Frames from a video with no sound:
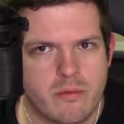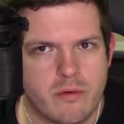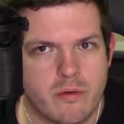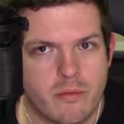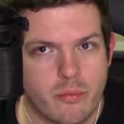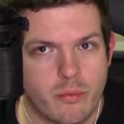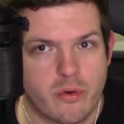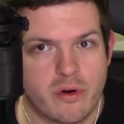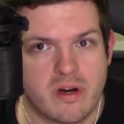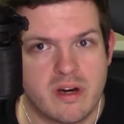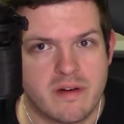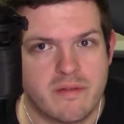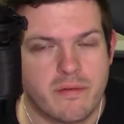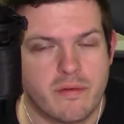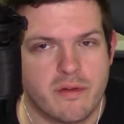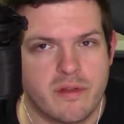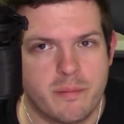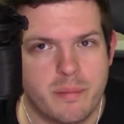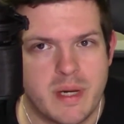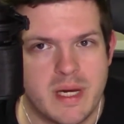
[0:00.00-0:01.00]
working
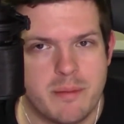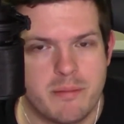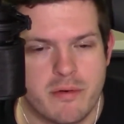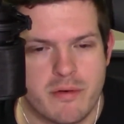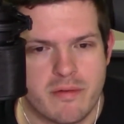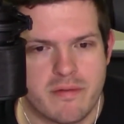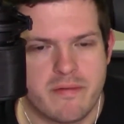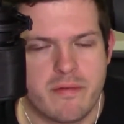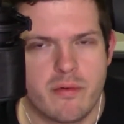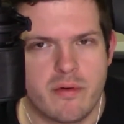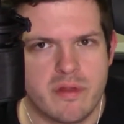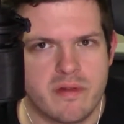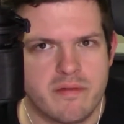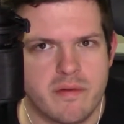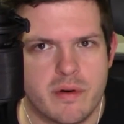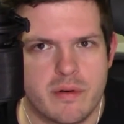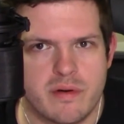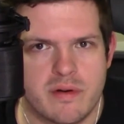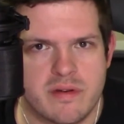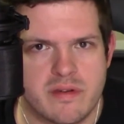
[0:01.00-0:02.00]
for the people, for the
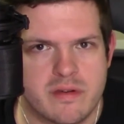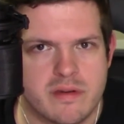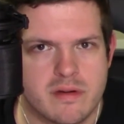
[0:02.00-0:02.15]
voters.